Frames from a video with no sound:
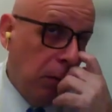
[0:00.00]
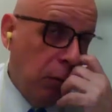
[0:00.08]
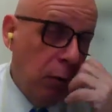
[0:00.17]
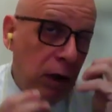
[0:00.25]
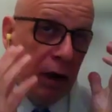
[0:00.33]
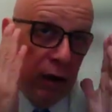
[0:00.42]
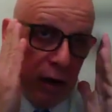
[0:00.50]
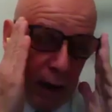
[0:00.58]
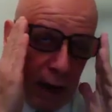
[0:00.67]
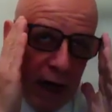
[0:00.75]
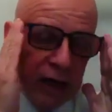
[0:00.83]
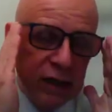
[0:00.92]
we
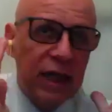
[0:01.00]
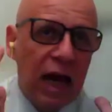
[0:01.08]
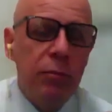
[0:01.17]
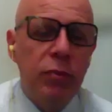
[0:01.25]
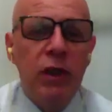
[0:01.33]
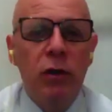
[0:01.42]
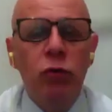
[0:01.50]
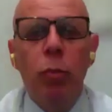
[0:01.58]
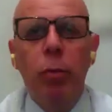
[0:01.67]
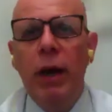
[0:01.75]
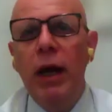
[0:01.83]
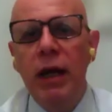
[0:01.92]
exempted to
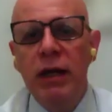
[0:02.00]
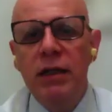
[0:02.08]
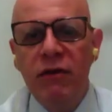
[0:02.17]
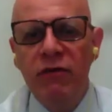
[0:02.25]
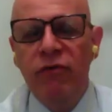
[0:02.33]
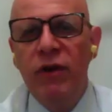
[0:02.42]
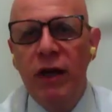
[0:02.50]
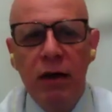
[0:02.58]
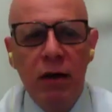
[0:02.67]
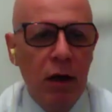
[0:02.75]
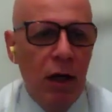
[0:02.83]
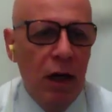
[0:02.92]
pay the
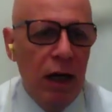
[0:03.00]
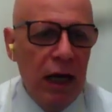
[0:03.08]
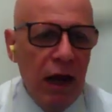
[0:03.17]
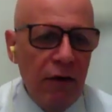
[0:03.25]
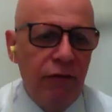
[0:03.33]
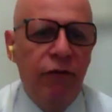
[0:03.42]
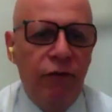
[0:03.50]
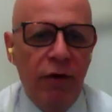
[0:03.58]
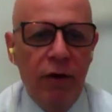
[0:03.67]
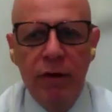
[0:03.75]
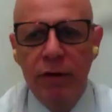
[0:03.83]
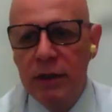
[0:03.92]
fee if
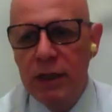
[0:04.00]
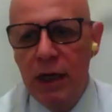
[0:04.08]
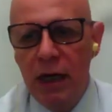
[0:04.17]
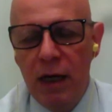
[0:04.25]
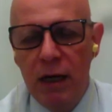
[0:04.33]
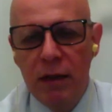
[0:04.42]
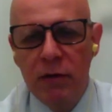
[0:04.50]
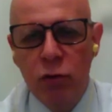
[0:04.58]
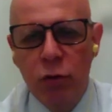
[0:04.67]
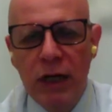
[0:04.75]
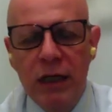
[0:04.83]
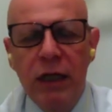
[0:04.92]
the
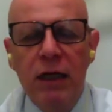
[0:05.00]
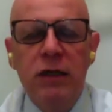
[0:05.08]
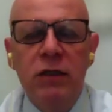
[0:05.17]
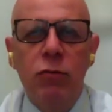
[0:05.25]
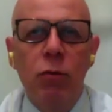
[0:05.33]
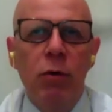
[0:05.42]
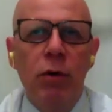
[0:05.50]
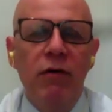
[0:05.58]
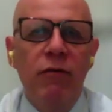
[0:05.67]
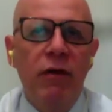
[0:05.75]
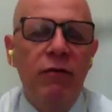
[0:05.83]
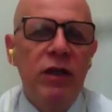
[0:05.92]
treaties,
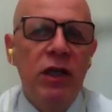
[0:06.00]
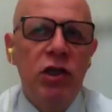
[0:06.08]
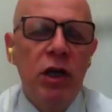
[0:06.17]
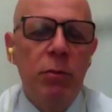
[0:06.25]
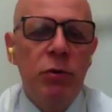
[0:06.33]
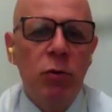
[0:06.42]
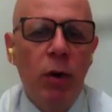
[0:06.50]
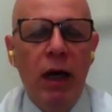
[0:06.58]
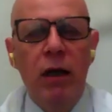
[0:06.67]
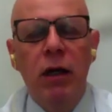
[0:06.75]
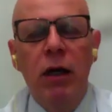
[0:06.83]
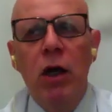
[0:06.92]
if the ships
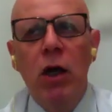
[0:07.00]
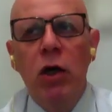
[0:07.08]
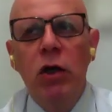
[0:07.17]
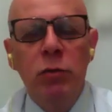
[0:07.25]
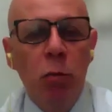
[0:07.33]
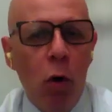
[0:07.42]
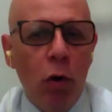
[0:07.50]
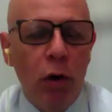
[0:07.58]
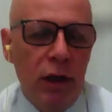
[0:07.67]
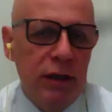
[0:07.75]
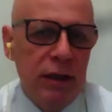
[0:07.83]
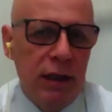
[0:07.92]
were
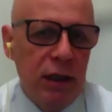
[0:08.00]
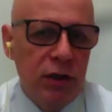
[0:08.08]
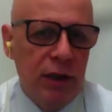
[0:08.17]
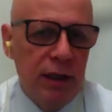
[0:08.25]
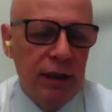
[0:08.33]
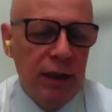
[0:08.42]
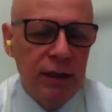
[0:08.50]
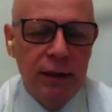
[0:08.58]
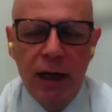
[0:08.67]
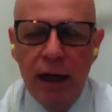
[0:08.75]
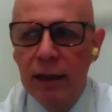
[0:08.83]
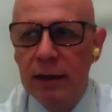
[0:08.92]
smaller than a certain
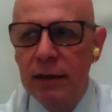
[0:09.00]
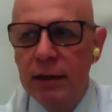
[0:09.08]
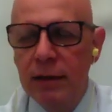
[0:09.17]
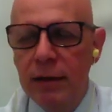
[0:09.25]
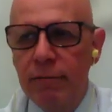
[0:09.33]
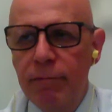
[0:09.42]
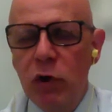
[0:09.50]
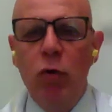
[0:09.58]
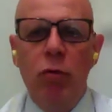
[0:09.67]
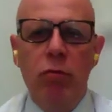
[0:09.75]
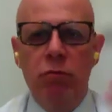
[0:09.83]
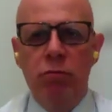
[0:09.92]
size.
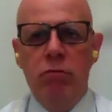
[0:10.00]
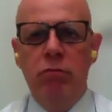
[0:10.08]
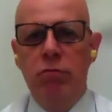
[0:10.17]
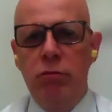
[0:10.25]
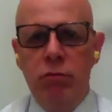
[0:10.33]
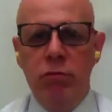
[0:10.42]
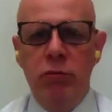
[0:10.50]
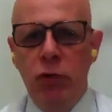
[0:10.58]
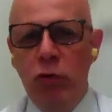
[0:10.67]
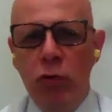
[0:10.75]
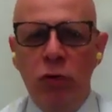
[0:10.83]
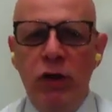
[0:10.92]
So
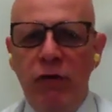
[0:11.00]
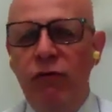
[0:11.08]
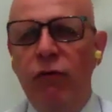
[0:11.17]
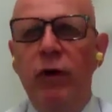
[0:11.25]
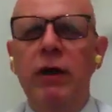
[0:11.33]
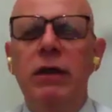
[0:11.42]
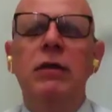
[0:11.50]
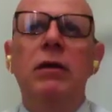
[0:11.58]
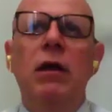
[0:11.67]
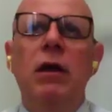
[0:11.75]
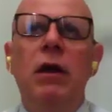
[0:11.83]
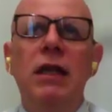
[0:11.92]
two different,
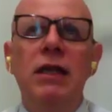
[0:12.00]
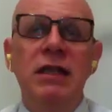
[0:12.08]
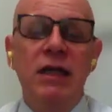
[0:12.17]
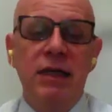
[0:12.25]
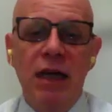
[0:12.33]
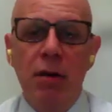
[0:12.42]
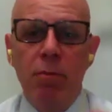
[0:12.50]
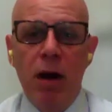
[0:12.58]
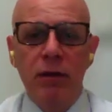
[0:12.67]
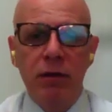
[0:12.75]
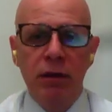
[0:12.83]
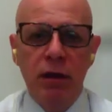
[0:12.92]
it's the same
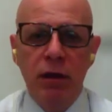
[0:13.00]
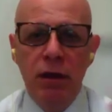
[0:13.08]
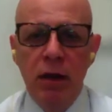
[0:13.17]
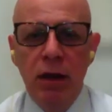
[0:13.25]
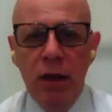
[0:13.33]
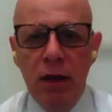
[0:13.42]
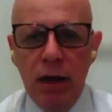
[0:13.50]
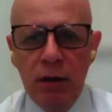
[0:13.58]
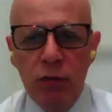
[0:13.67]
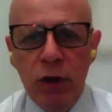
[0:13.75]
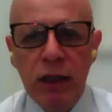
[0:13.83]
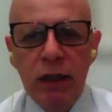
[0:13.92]
matter
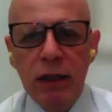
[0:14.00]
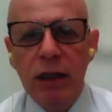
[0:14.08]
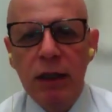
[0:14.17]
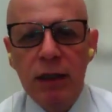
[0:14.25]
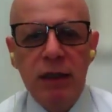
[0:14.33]
treated in the